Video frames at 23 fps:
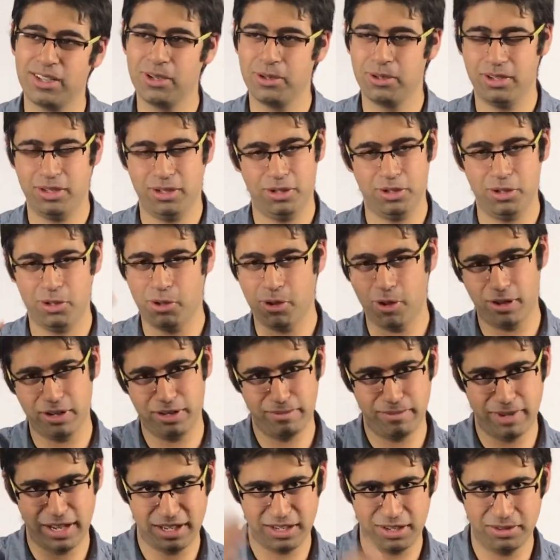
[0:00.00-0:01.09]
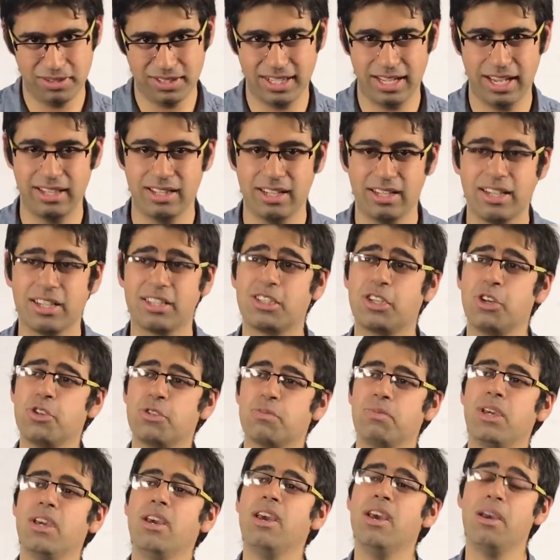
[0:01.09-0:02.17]
You call him and you say that,
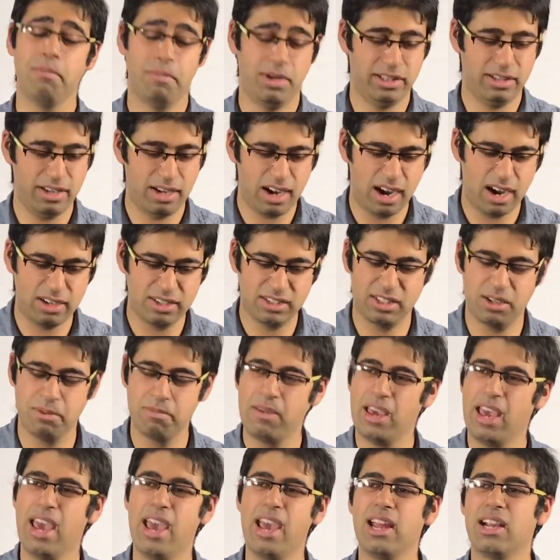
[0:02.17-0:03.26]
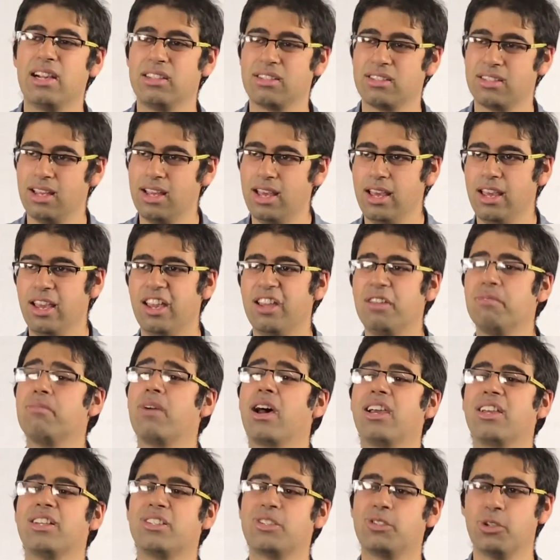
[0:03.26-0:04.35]
excuse me, but there are some hairs in
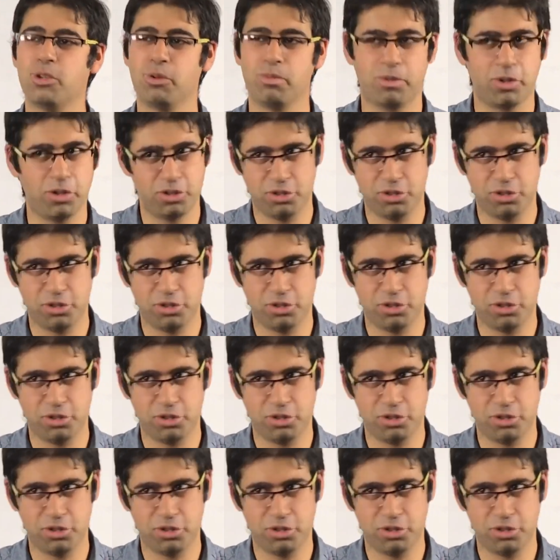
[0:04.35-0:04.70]
my soup.